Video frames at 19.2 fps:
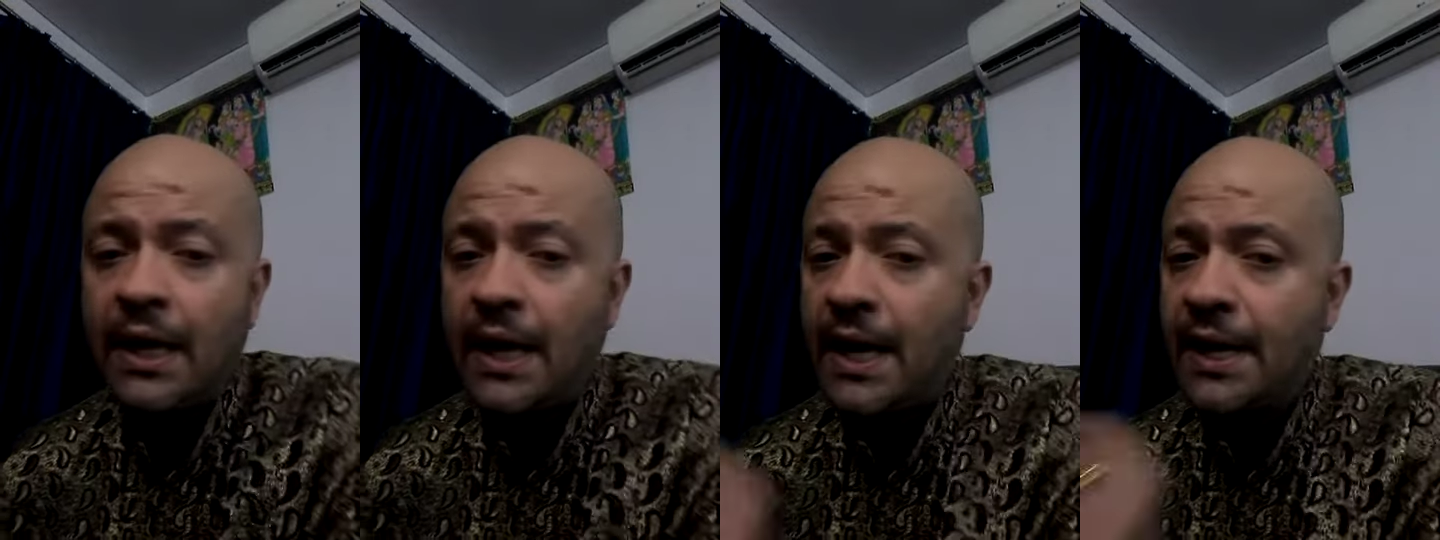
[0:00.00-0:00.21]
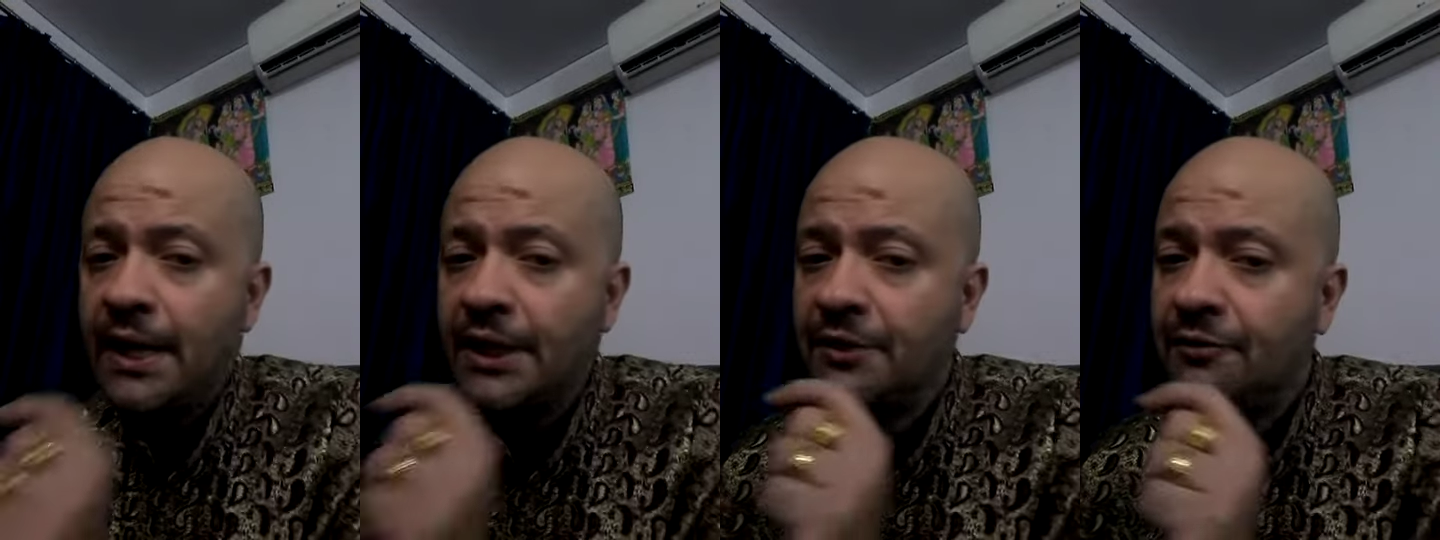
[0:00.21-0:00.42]

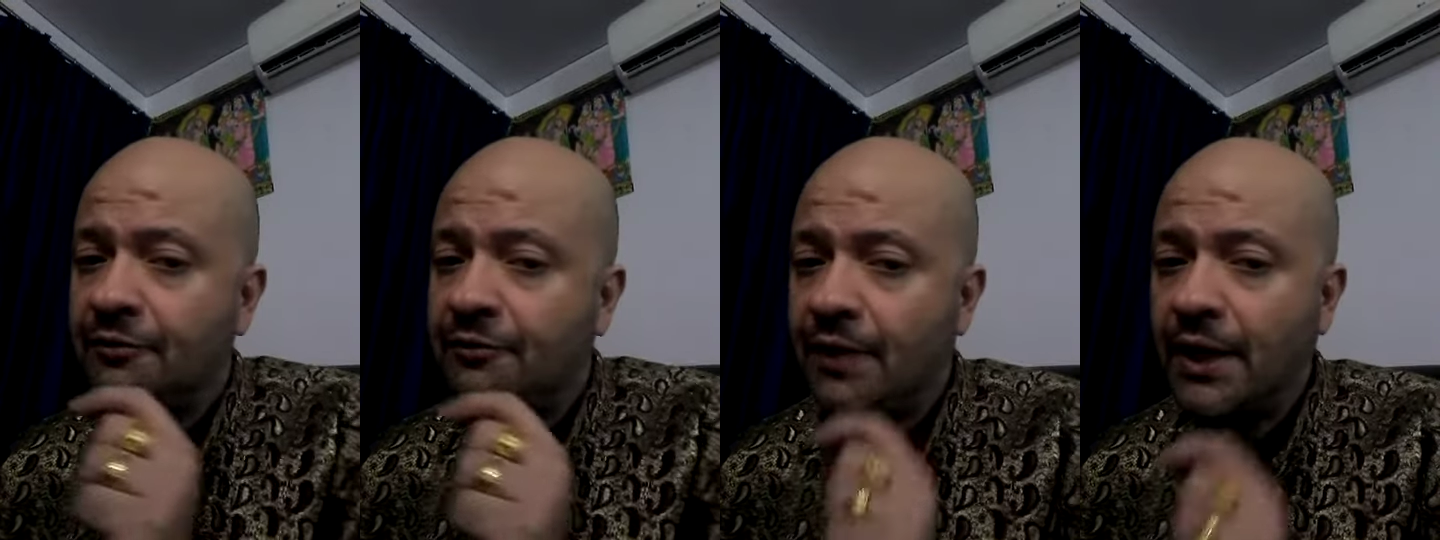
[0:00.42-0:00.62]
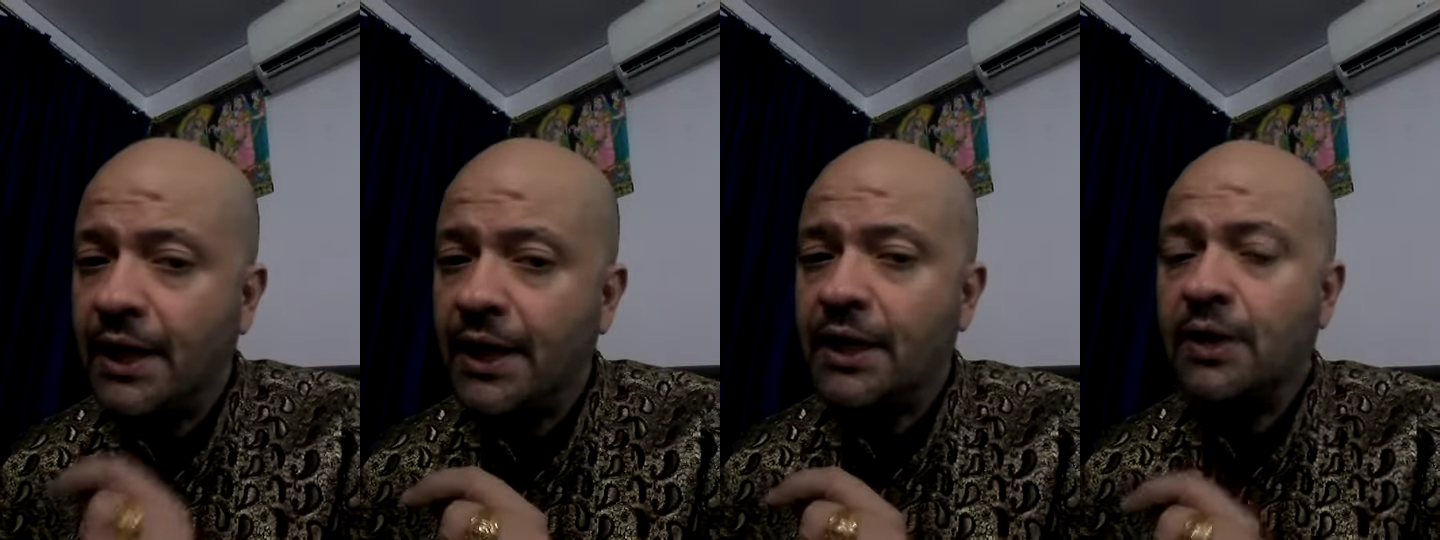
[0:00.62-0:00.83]
and it's
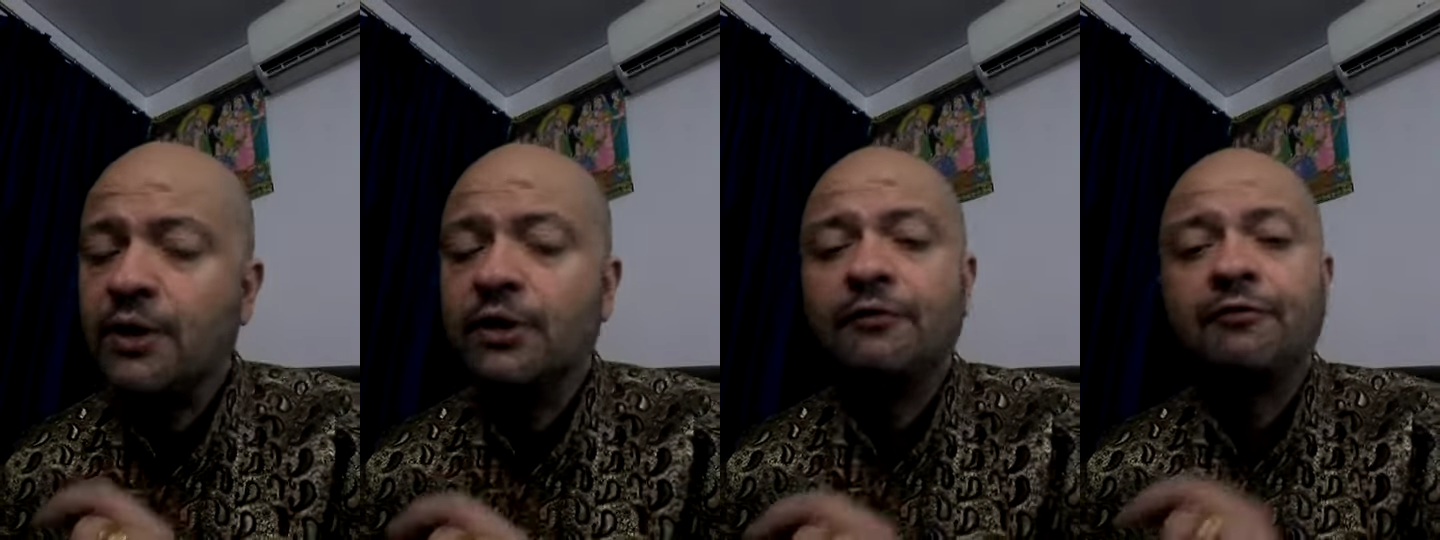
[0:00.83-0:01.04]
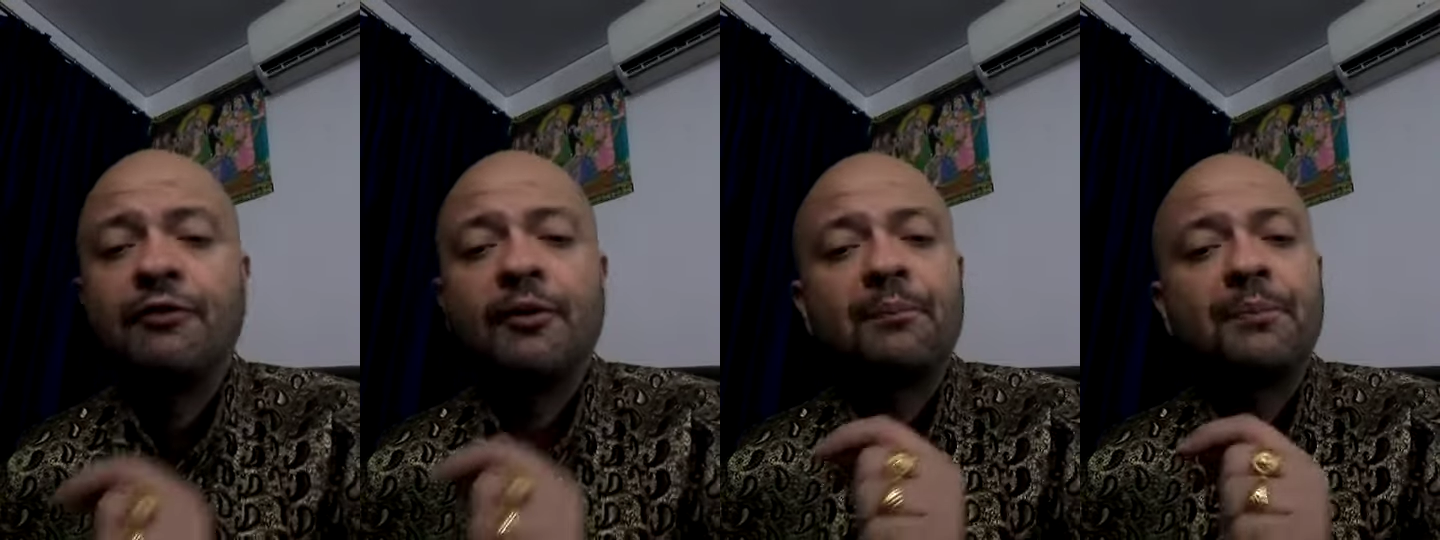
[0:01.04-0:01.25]
very
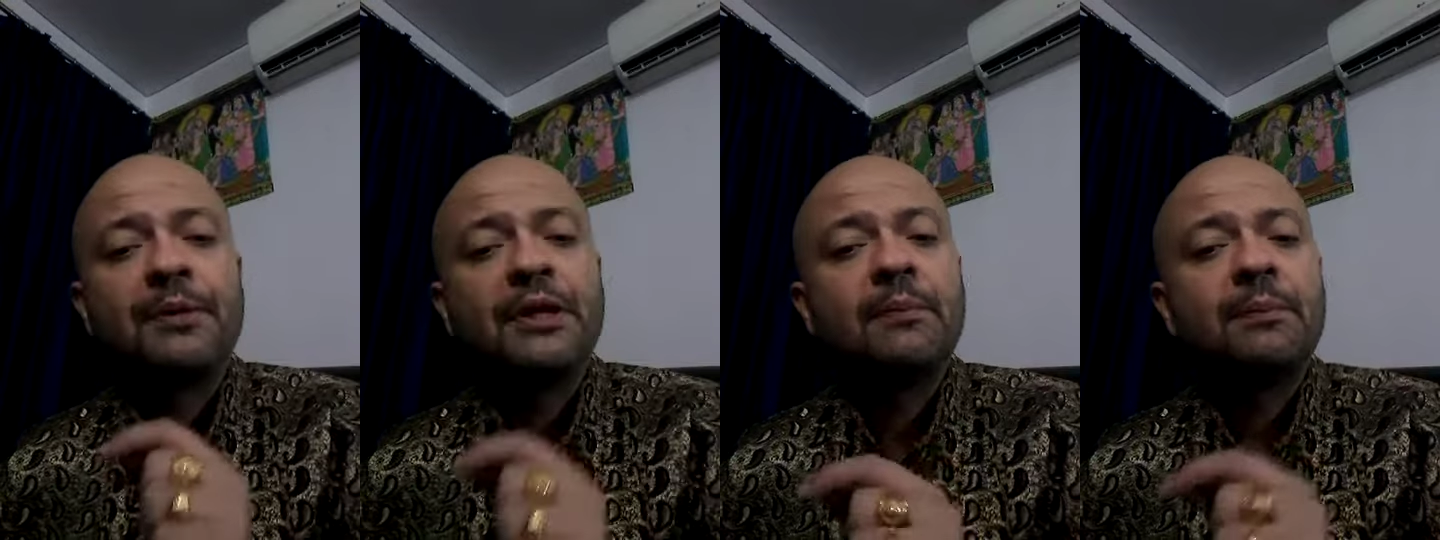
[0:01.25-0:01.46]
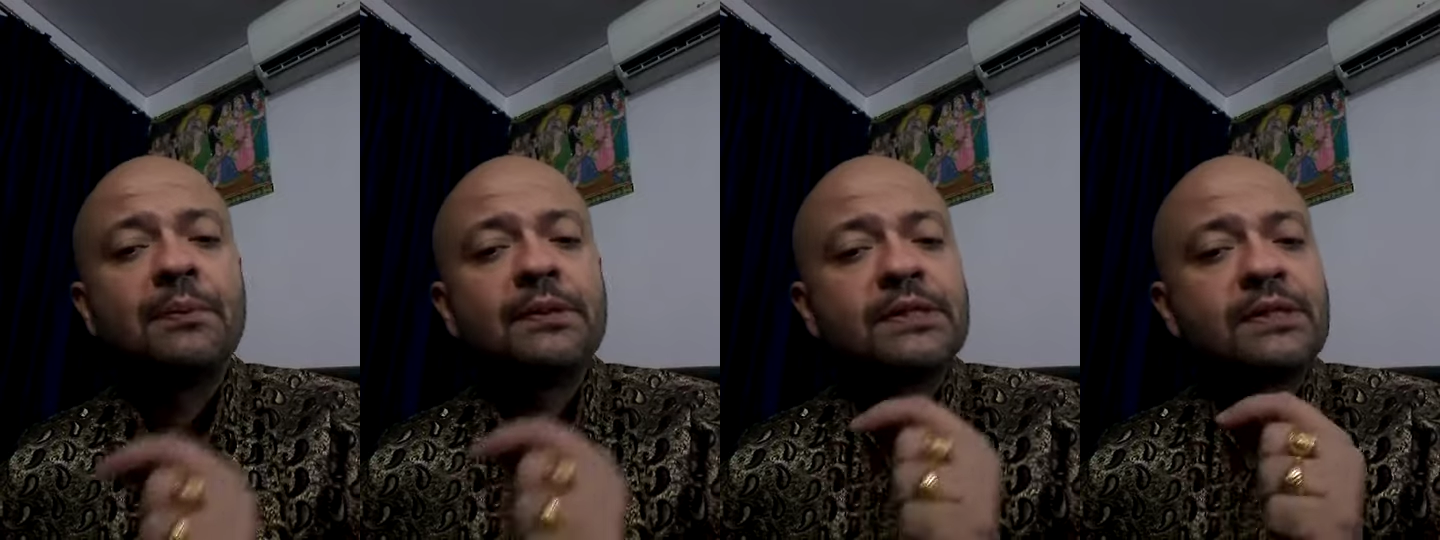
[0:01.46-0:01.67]
good for
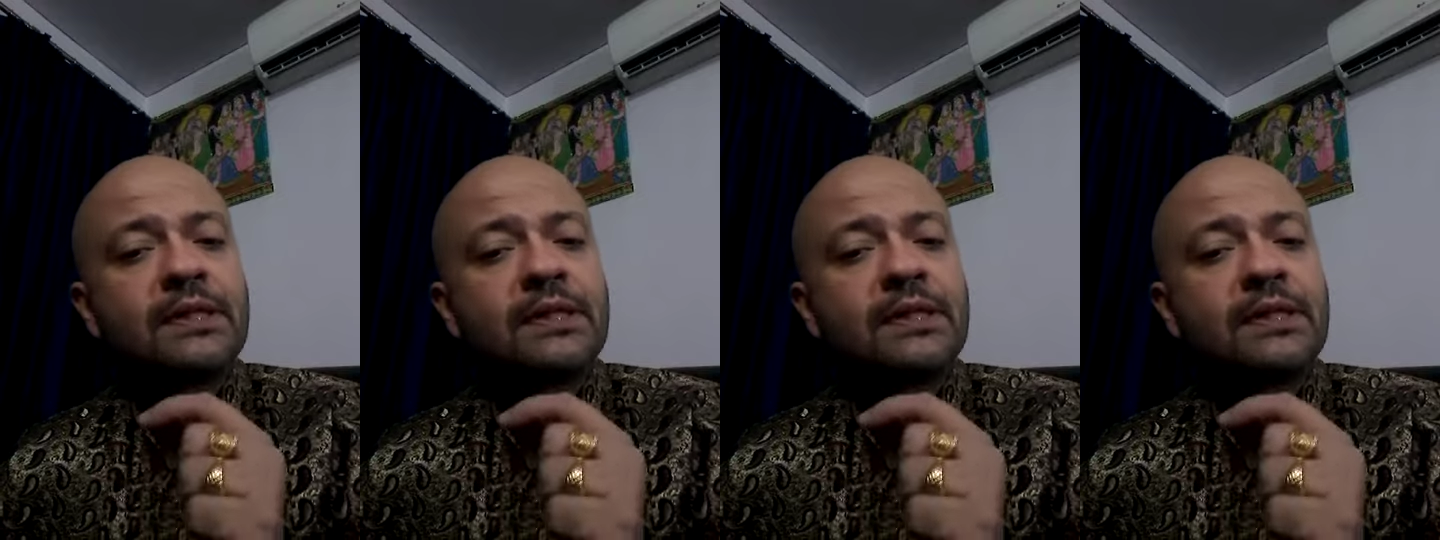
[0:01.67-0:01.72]
people